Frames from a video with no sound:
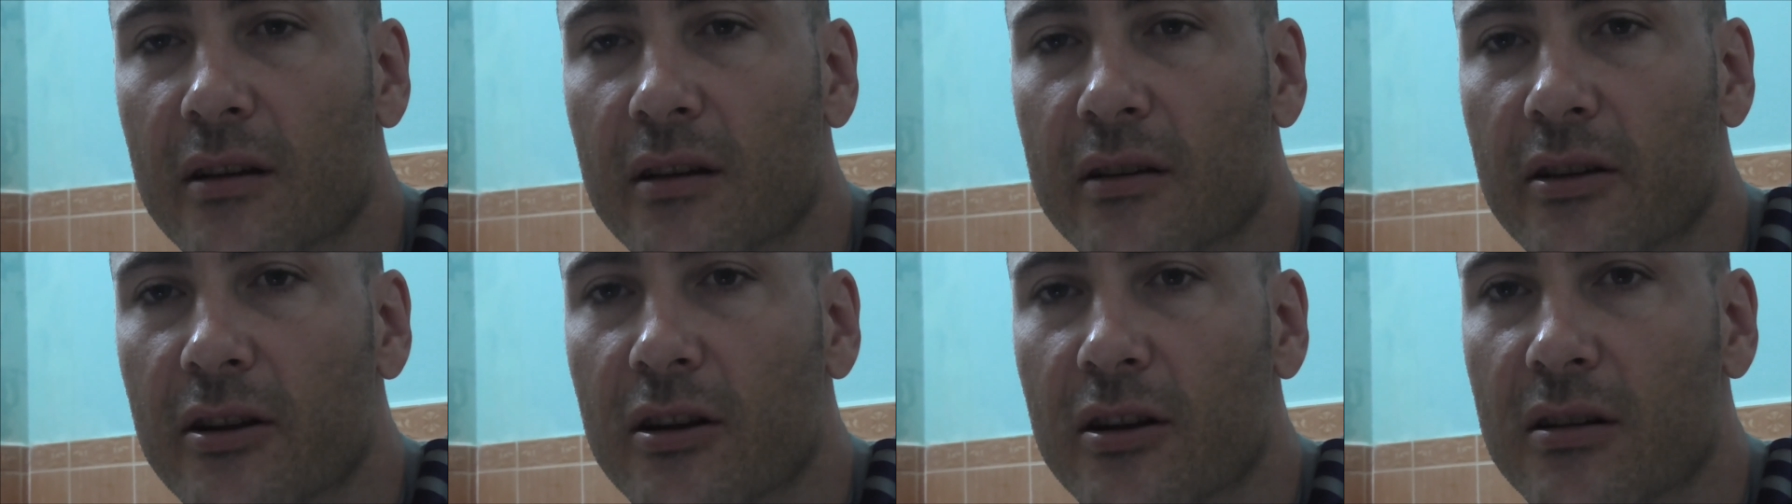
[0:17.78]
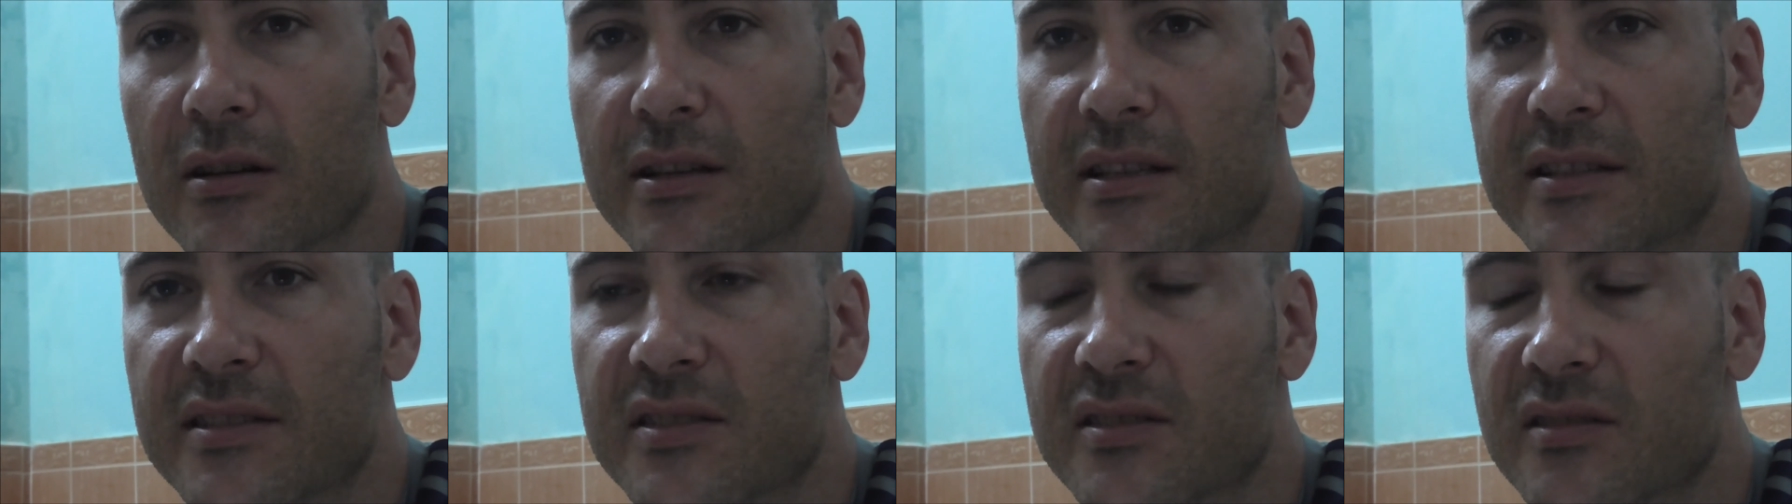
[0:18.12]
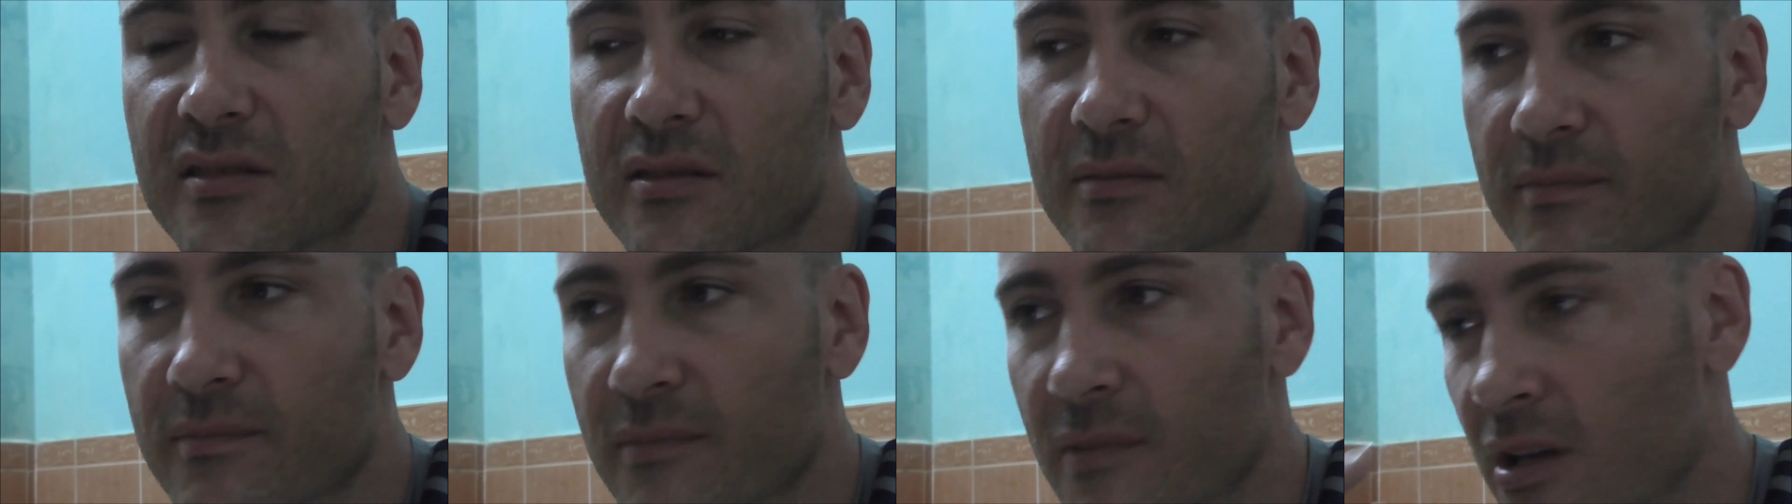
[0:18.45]
you know, at
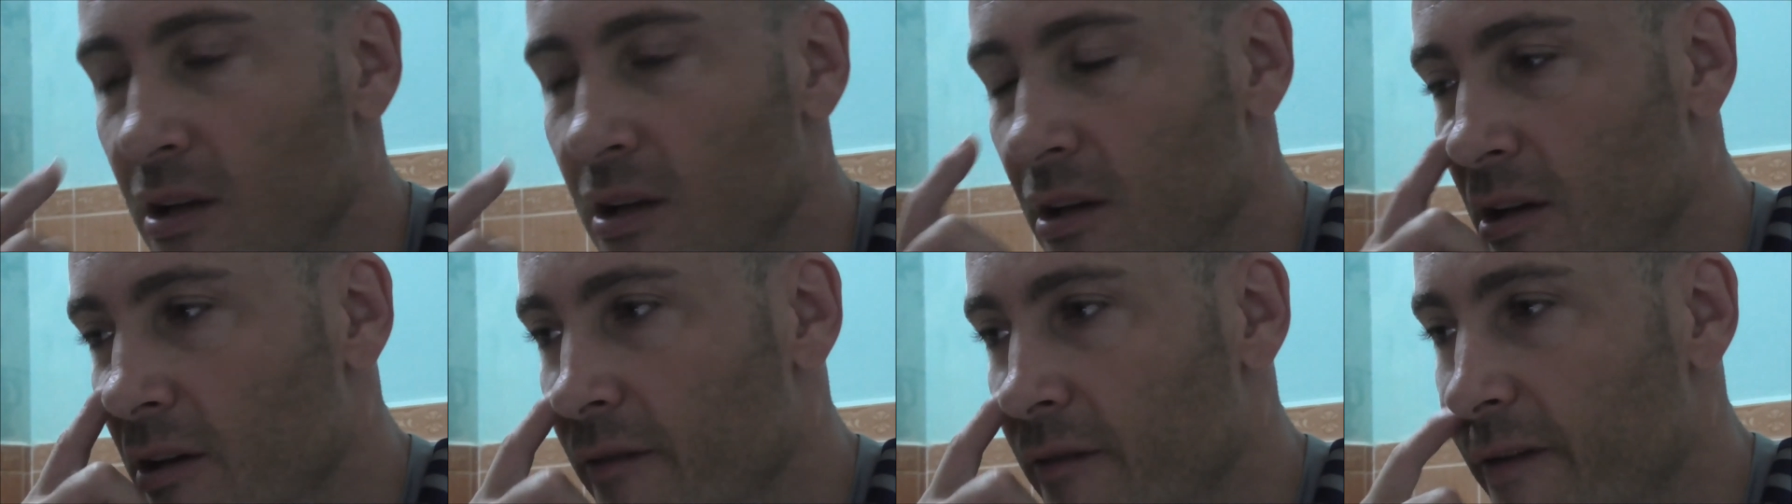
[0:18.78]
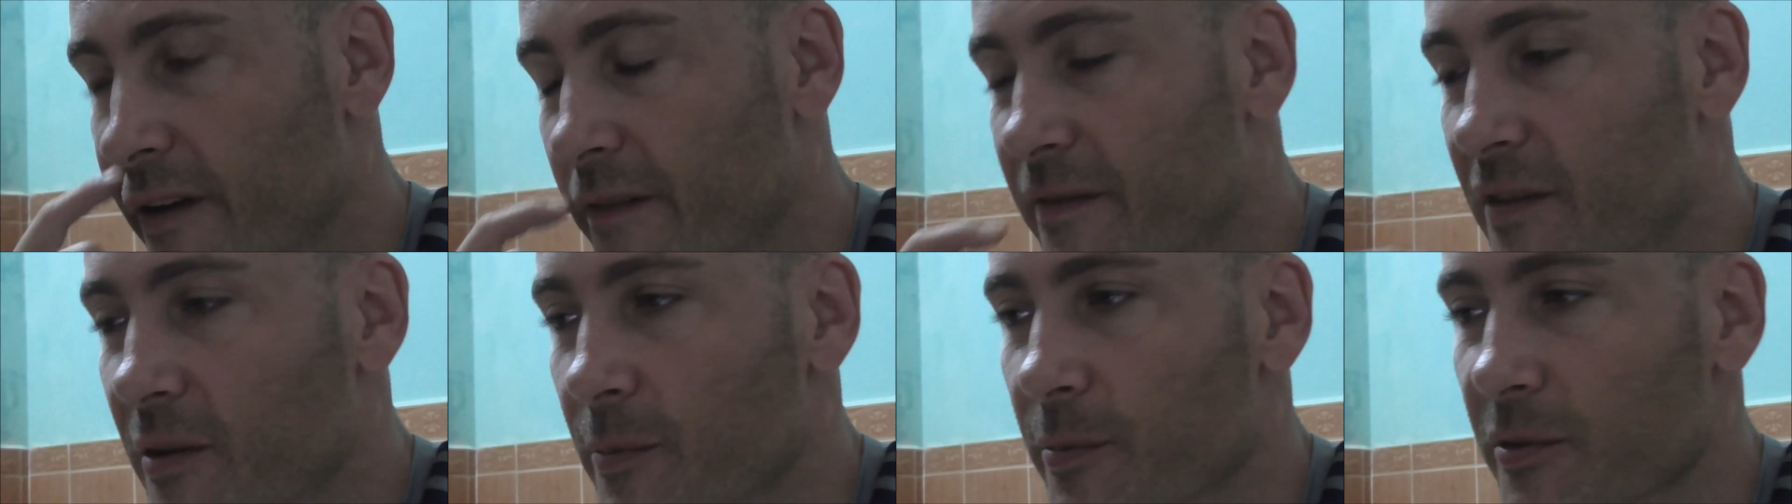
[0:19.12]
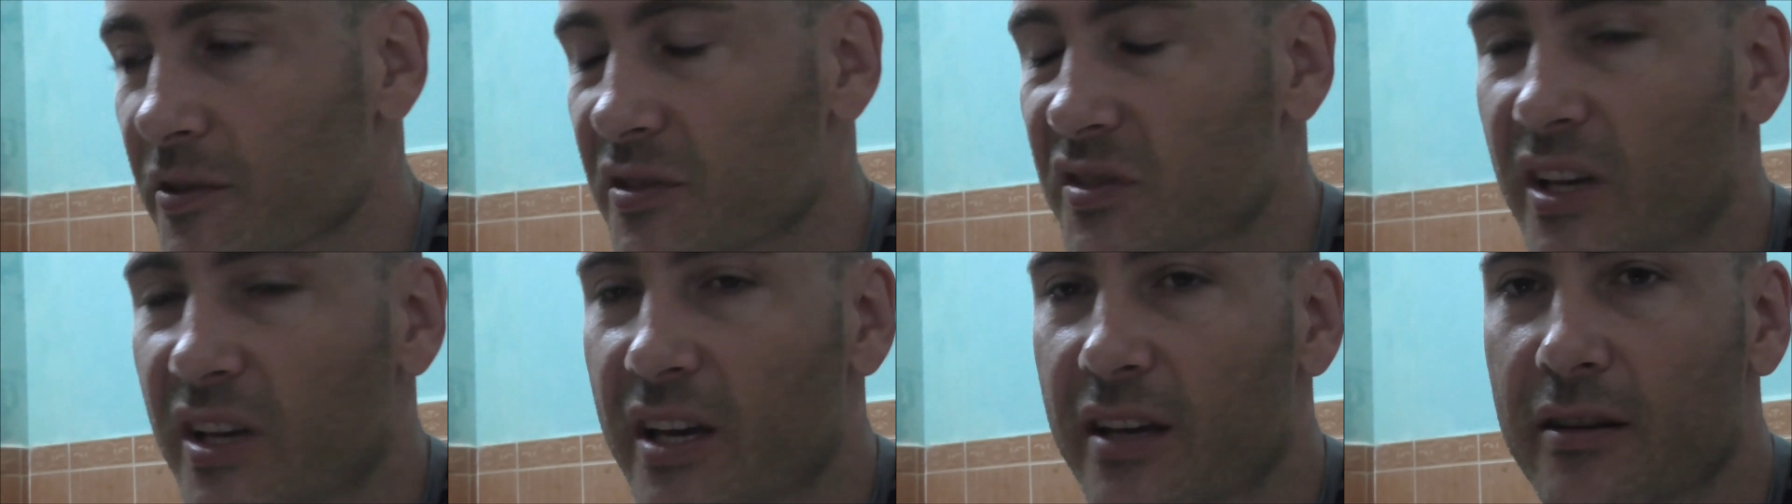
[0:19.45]
least
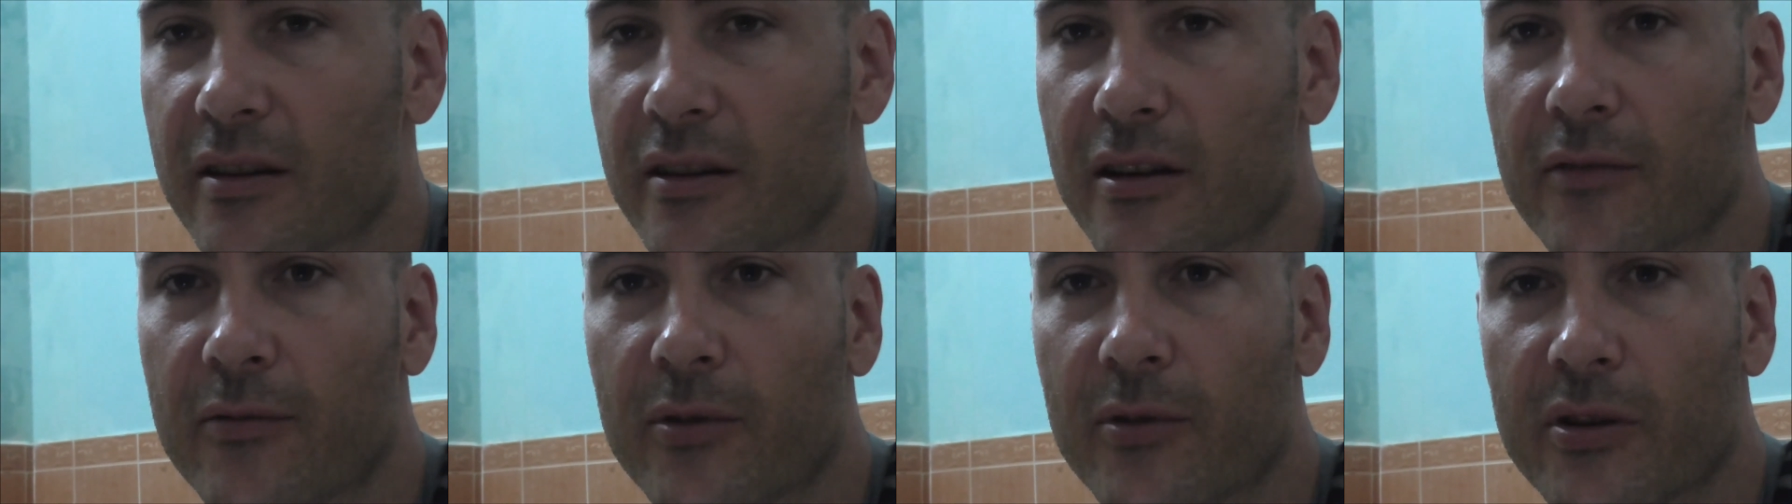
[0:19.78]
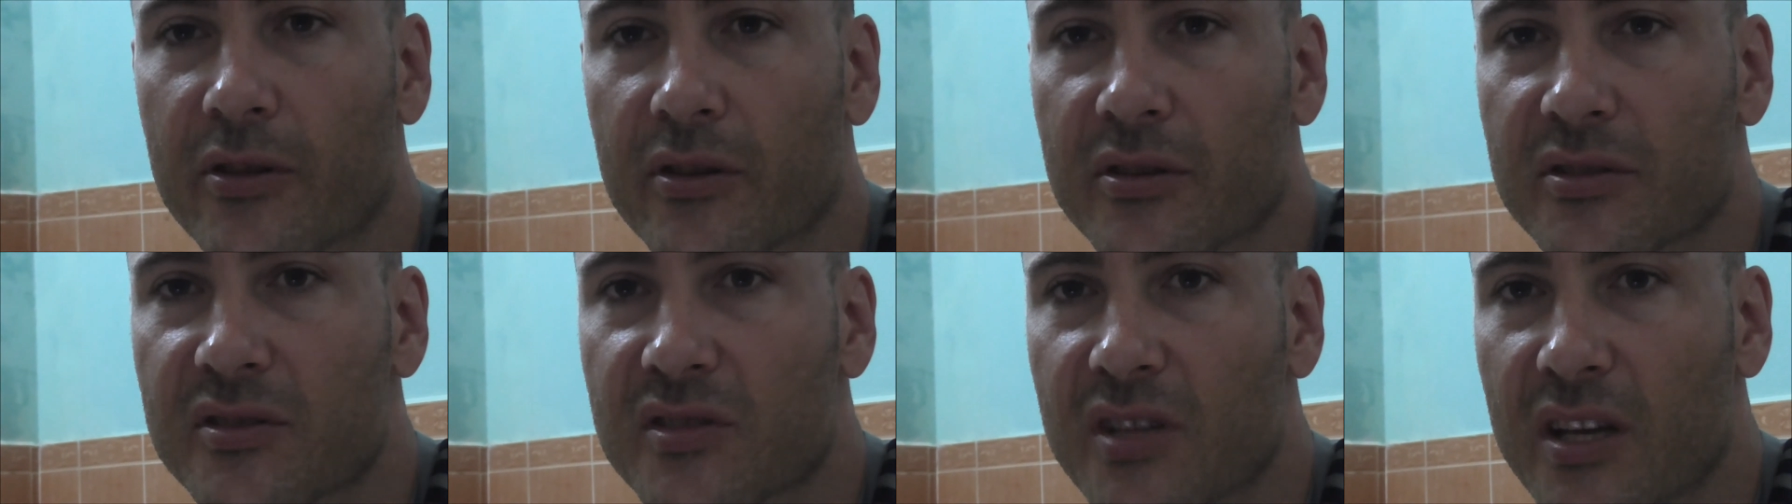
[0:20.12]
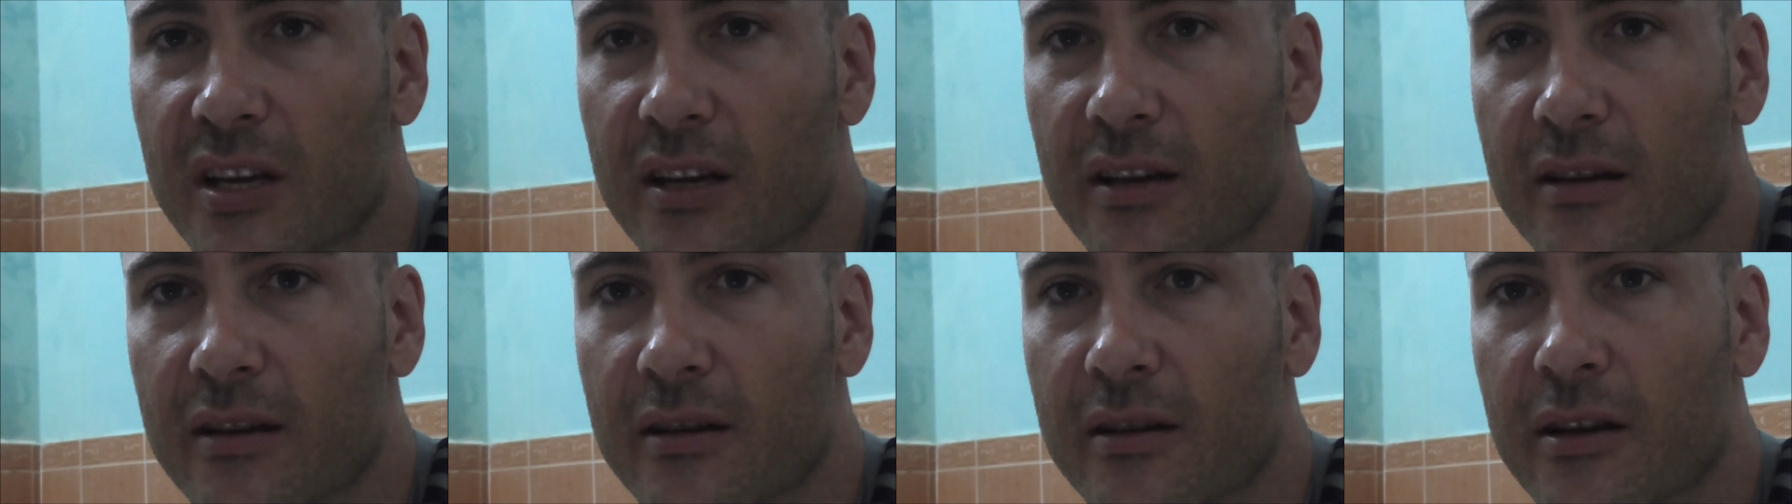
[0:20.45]
50% of what they're
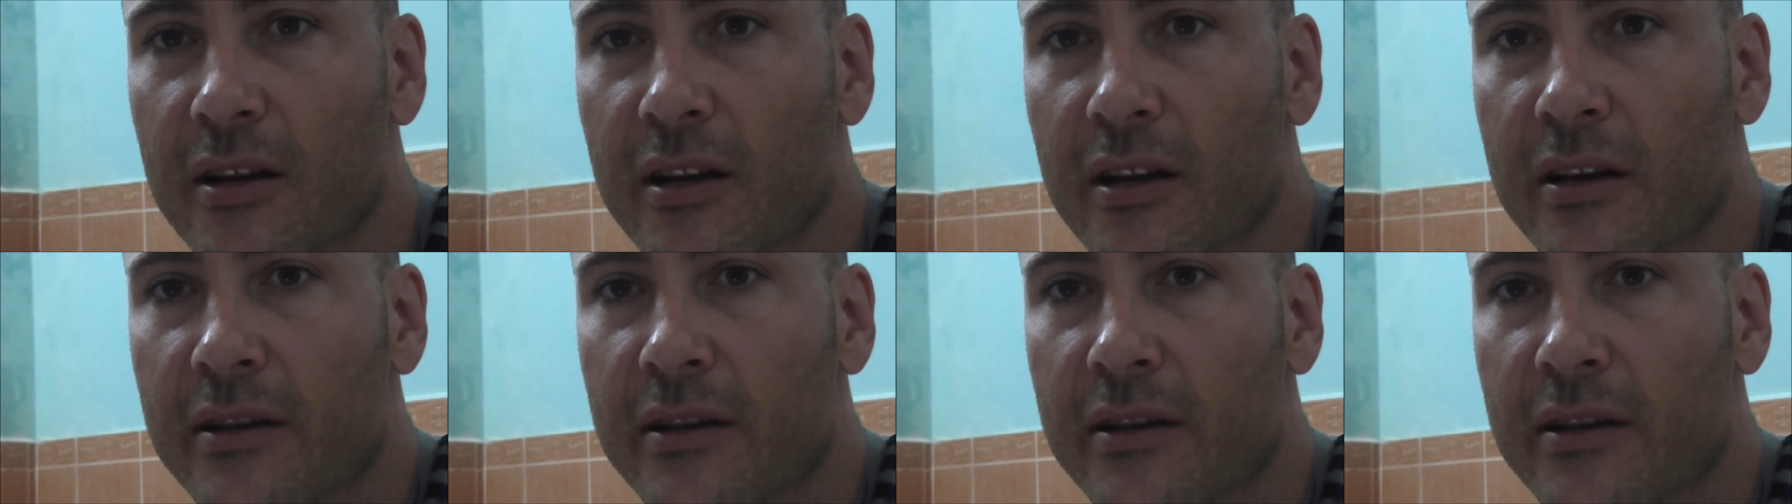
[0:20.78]
saying,